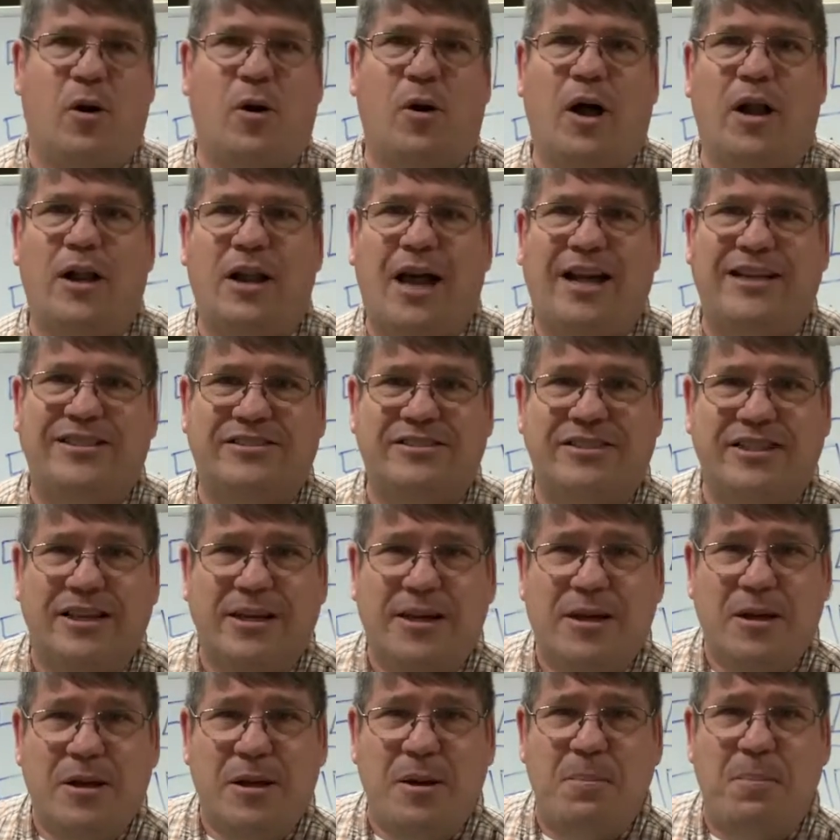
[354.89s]
nice
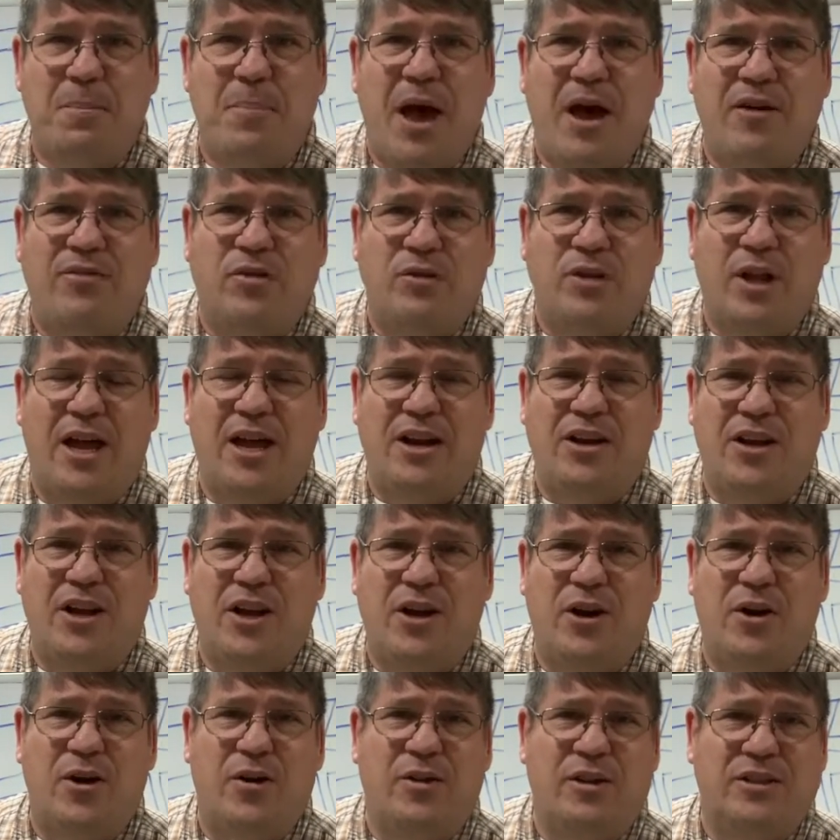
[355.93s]
beveled end
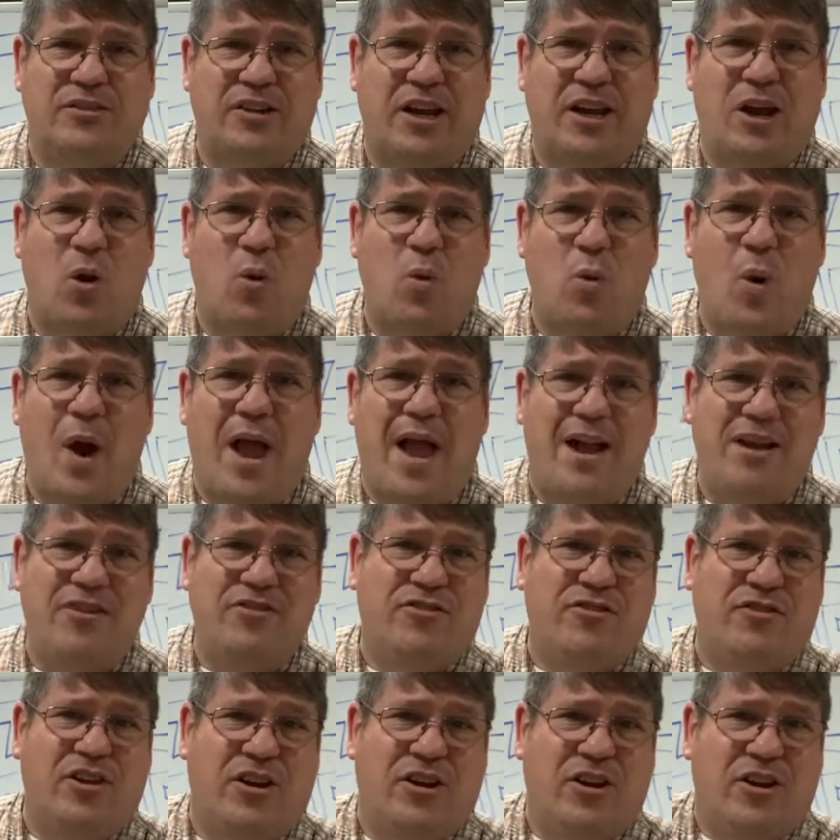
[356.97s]
here that's like a
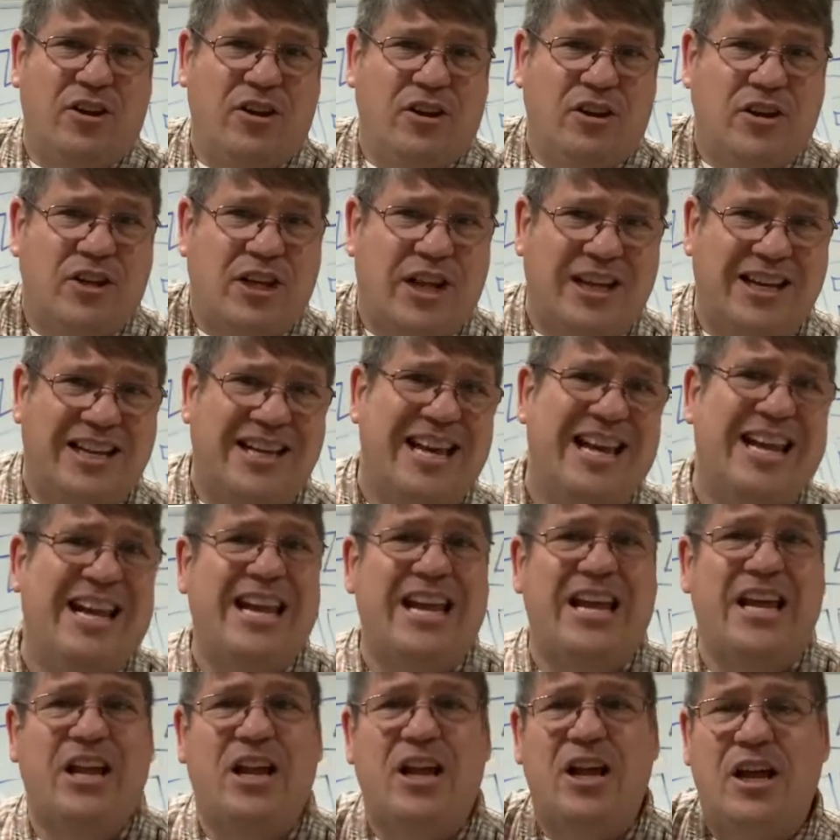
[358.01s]
wedge that can get
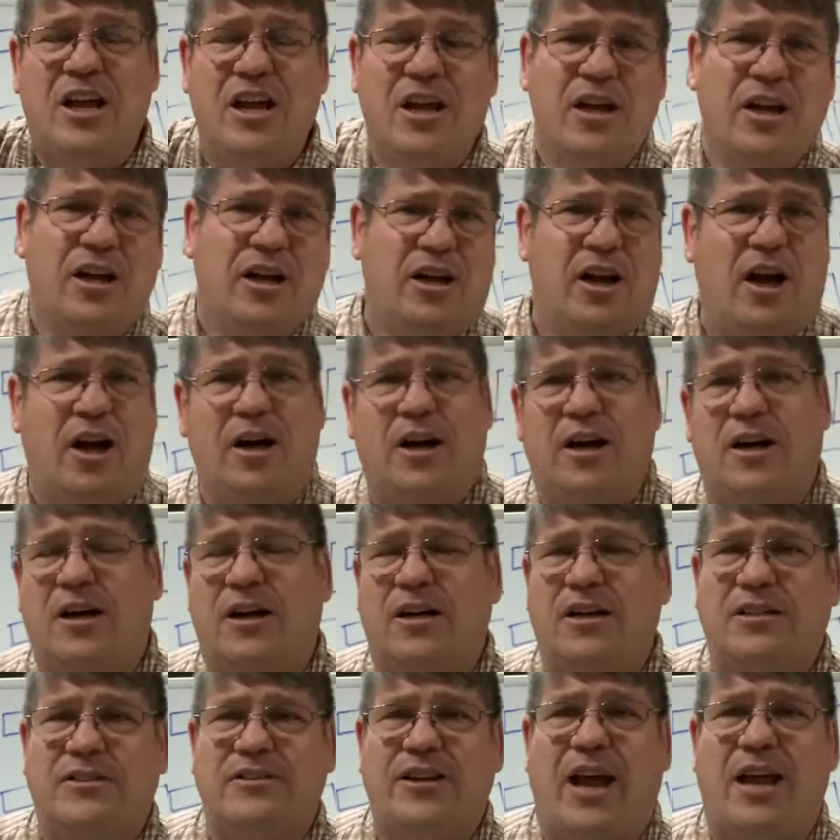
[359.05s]
in
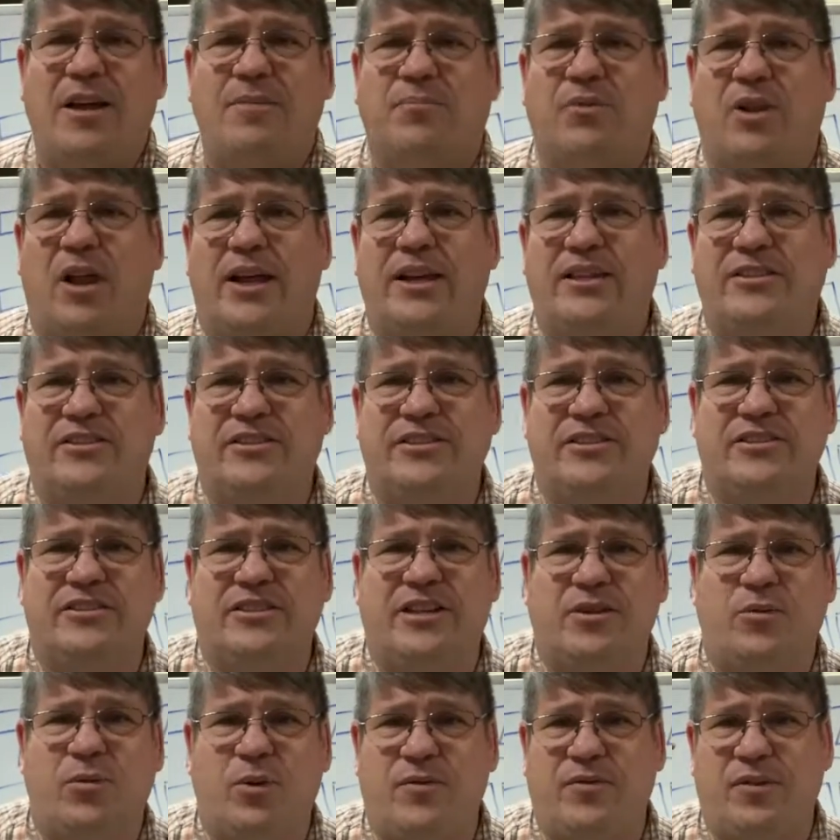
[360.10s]
tight places,
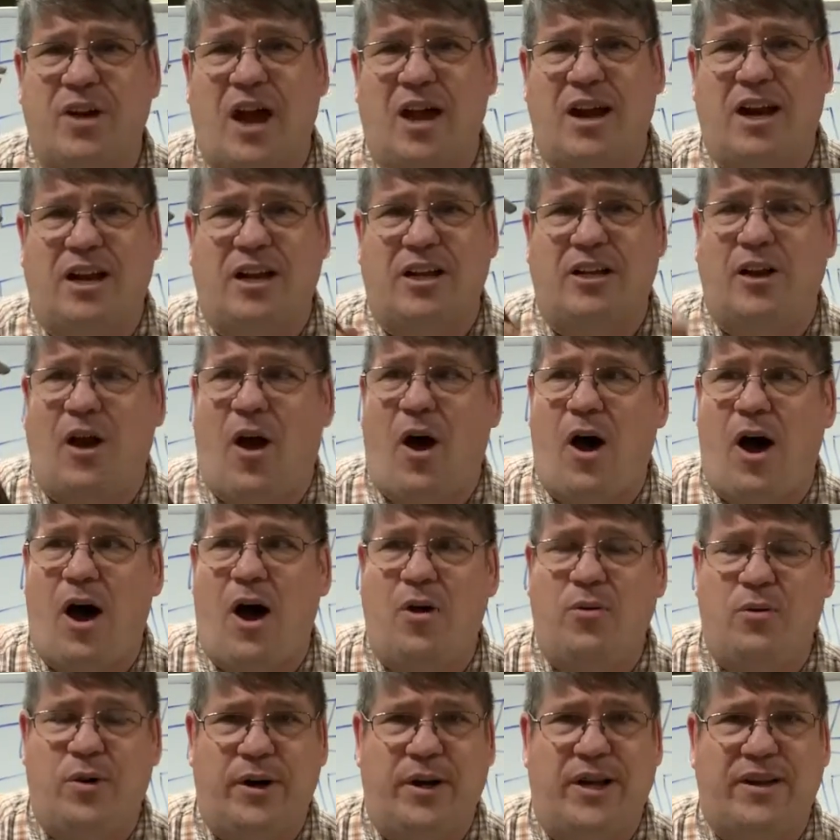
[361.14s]
and then we've got a
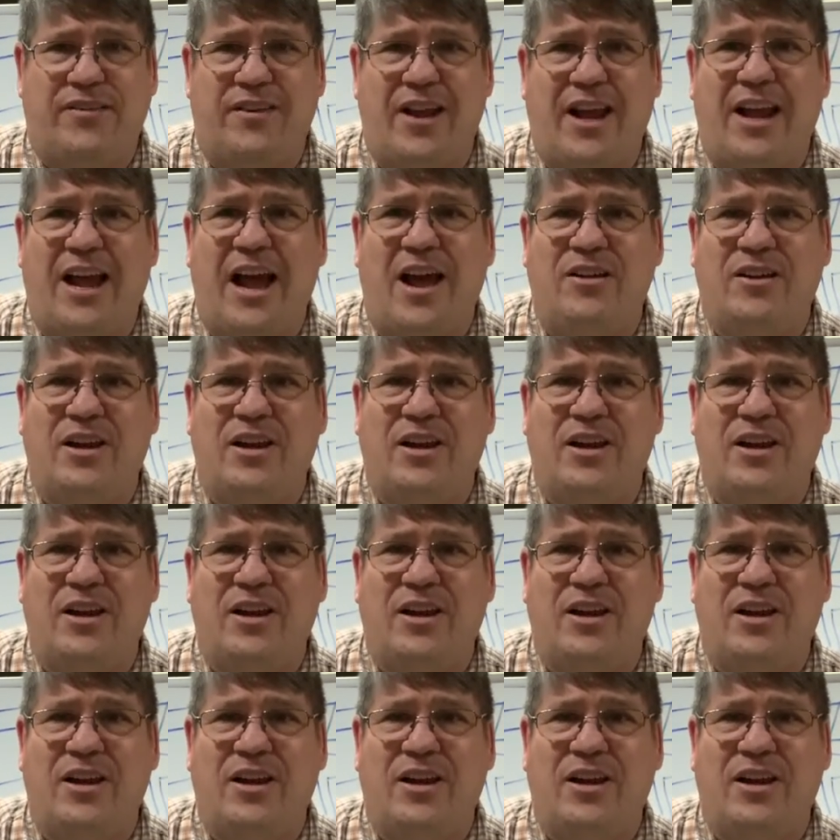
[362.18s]
claw where you can take out